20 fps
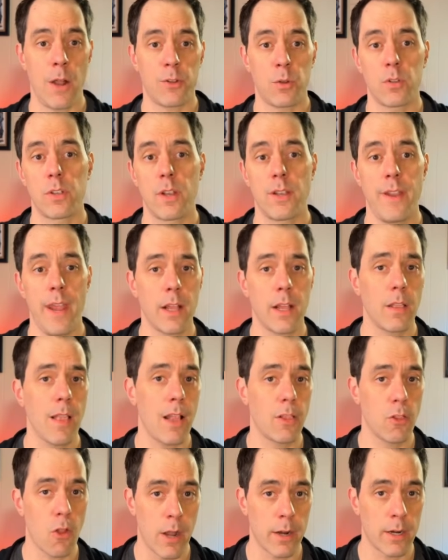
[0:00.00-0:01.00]
So it's going to take a
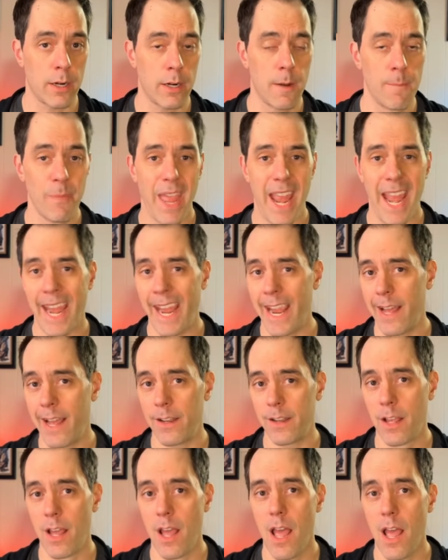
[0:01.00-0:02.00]
lot longer,
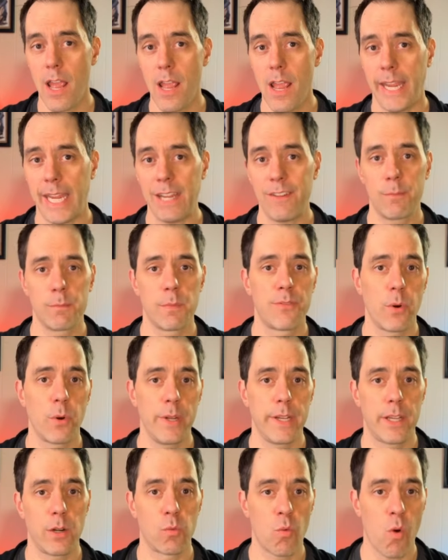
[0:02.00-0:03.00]
and even before you
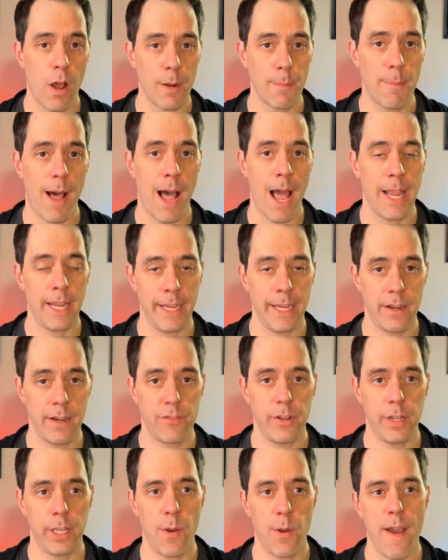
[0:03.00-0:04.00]
can run PyEnv,
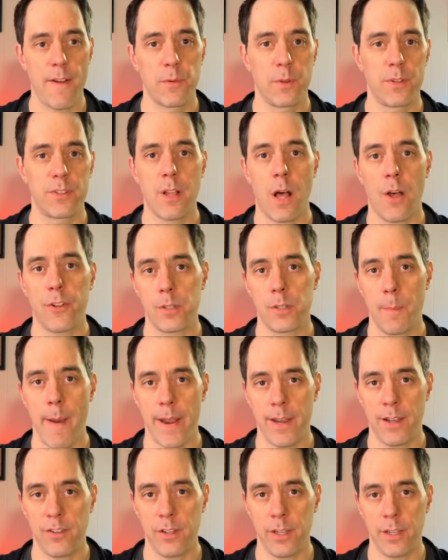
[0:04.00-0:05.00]
you have to install some
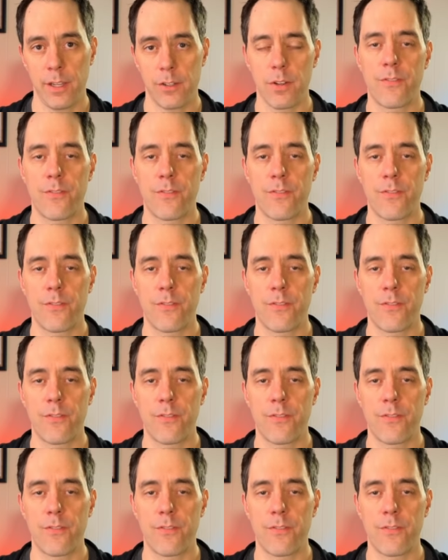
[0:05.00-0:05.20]
dependencies.